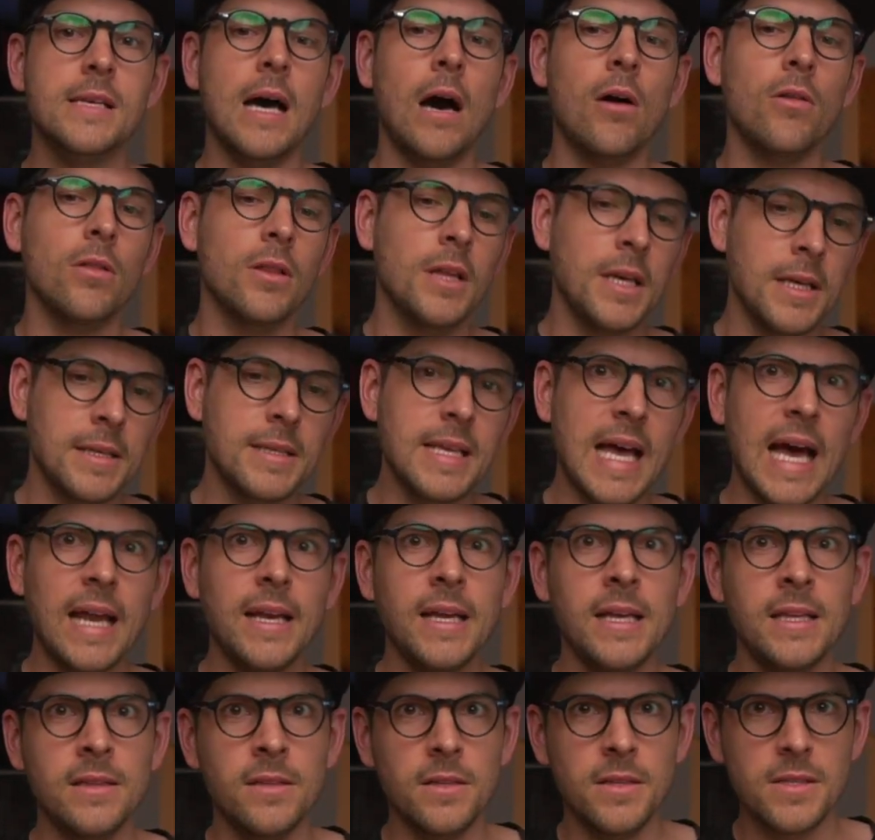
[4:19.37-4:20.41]
I'll link
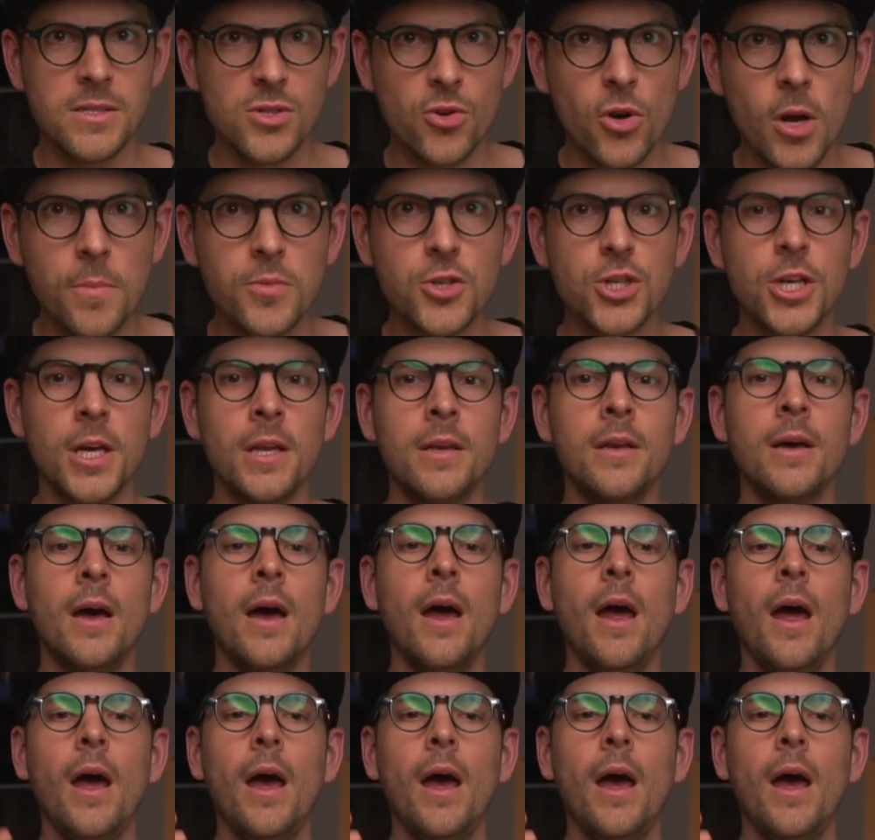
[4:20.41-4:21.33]
that in the description.